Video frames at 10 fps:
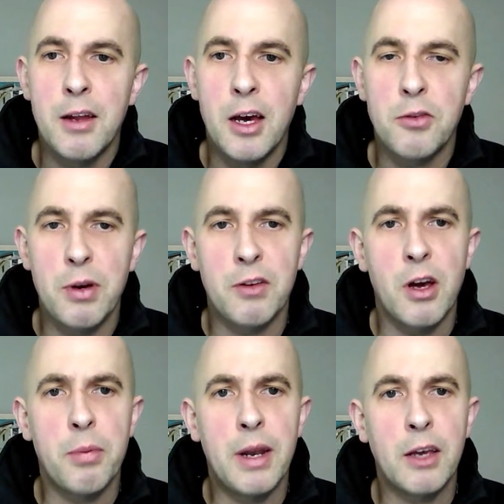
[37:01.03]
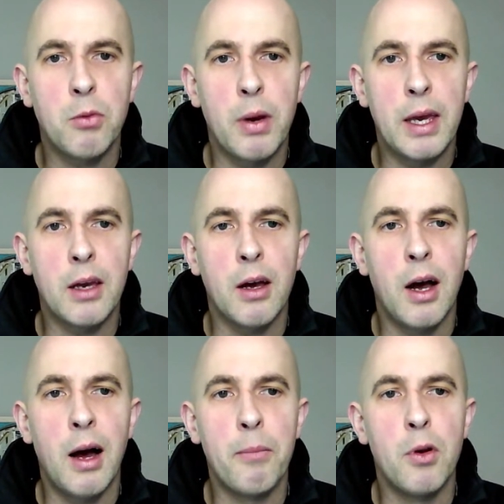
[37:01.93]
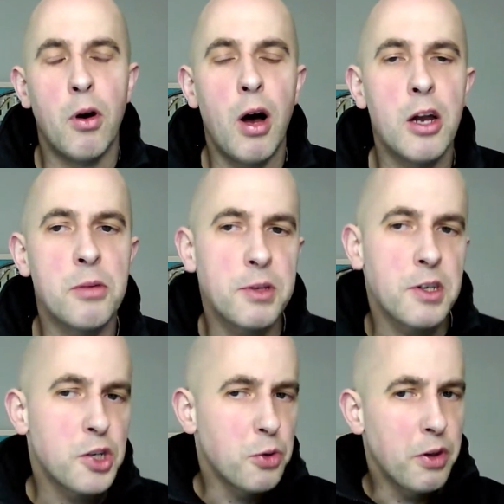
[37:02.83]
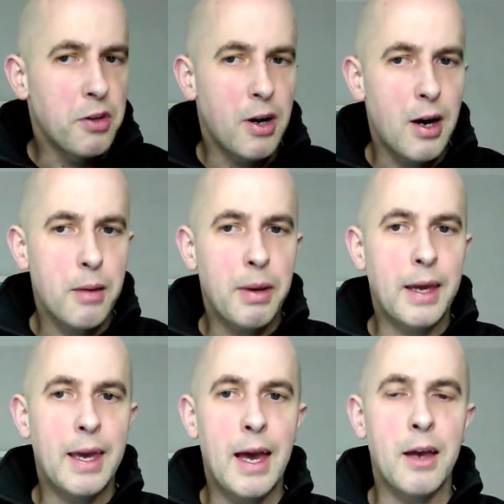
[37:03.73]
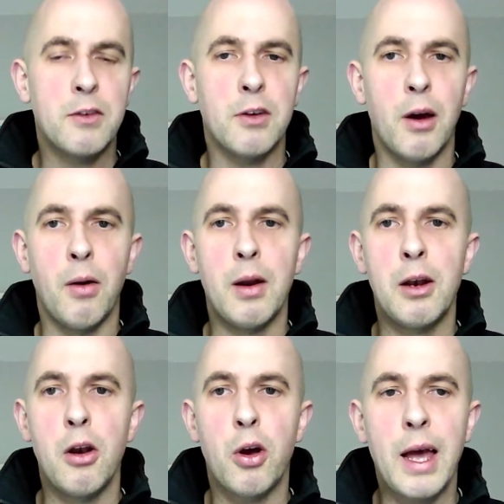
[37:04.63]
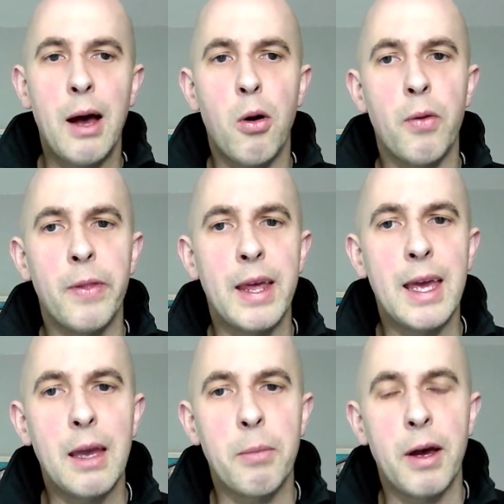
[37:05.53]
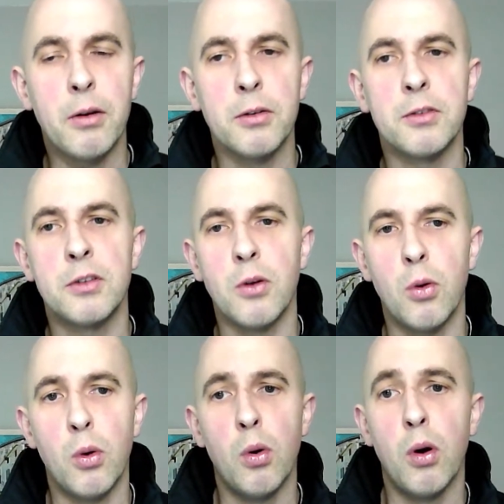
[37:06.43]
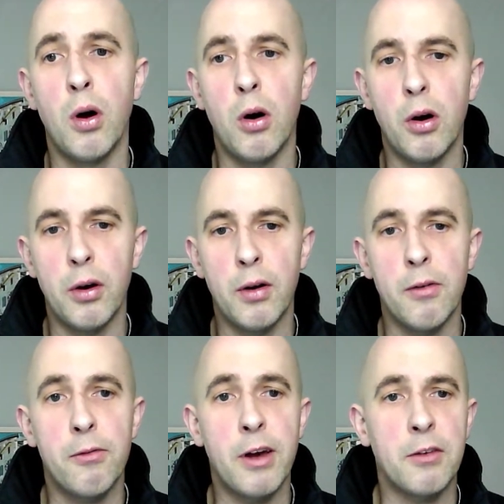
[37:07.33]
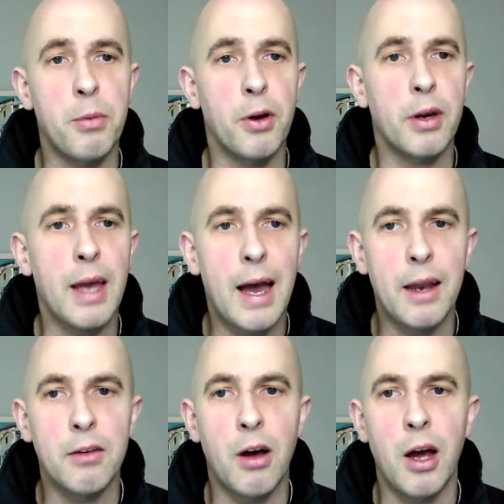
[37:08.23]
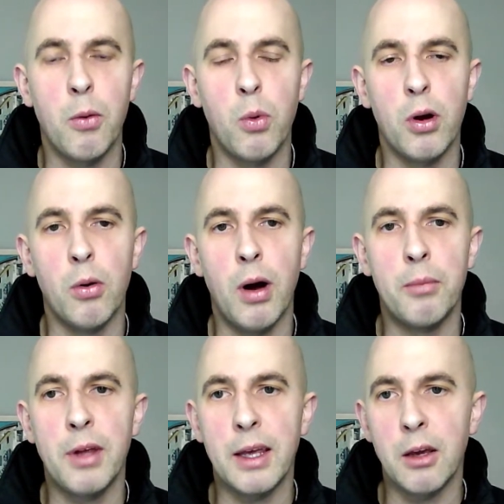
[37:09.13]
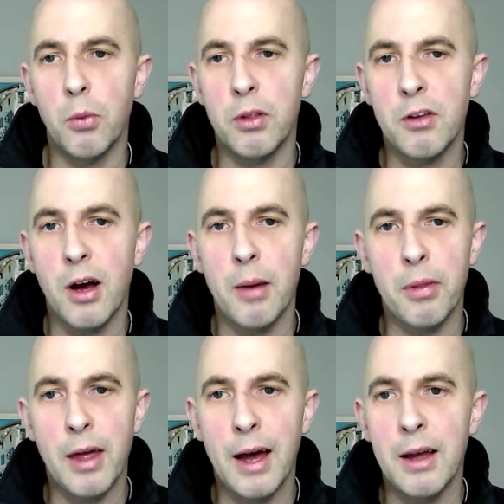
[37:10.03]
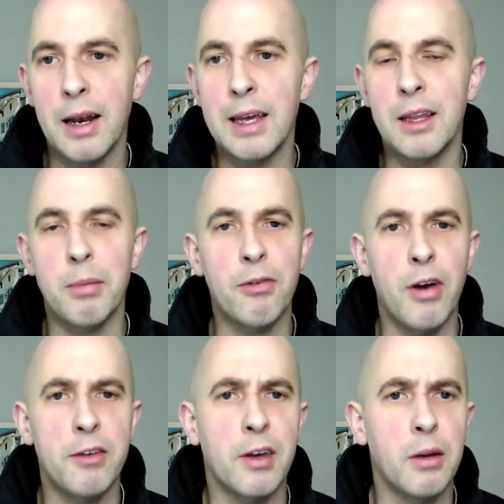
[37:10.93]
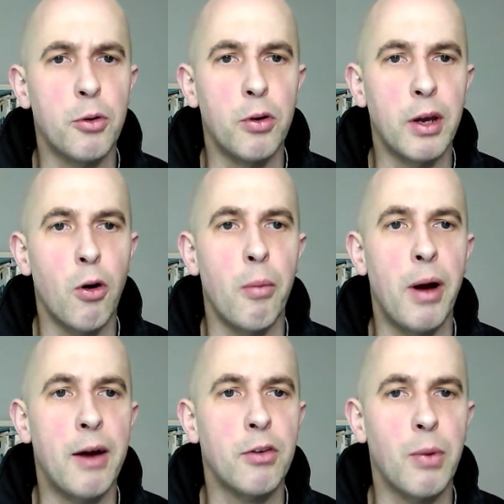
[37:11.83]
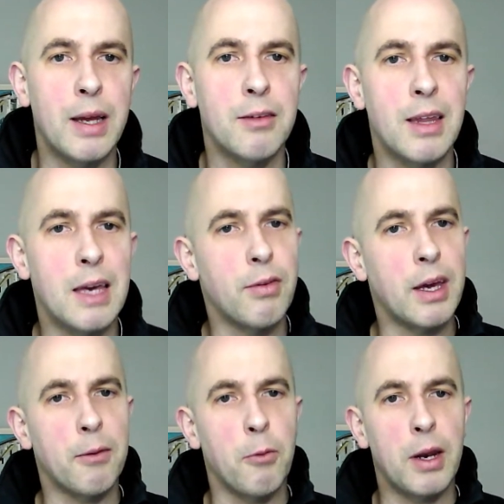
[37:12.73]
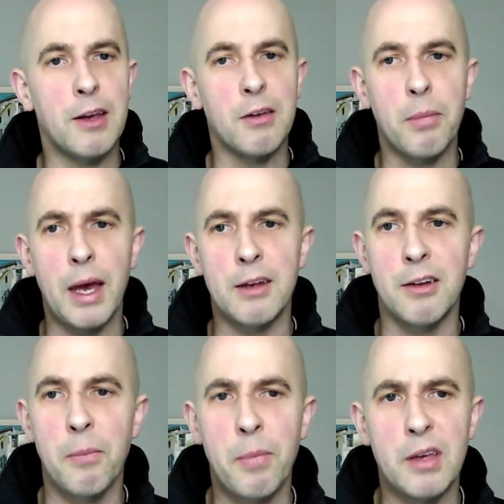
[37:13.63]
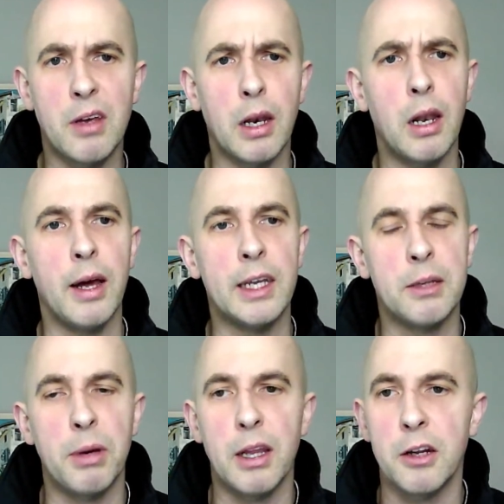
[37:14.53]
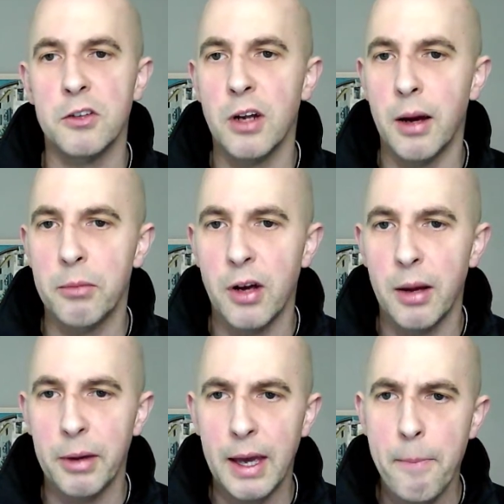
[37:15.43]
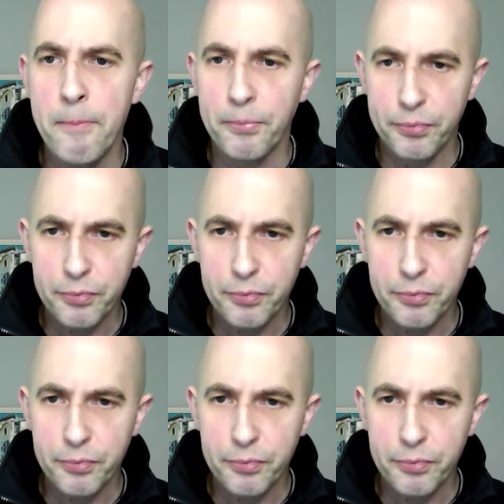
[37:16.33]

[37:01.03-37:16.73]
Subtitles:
nursery isn't open next week. I'm not 100% sure of the timing yet, so look out on the emails or on Facebook and I will update you with the time of that. It'll either be first thing in the morning or I might have to wait until the evening when he's in bed. It's unlikely to be at the lunchtime time again.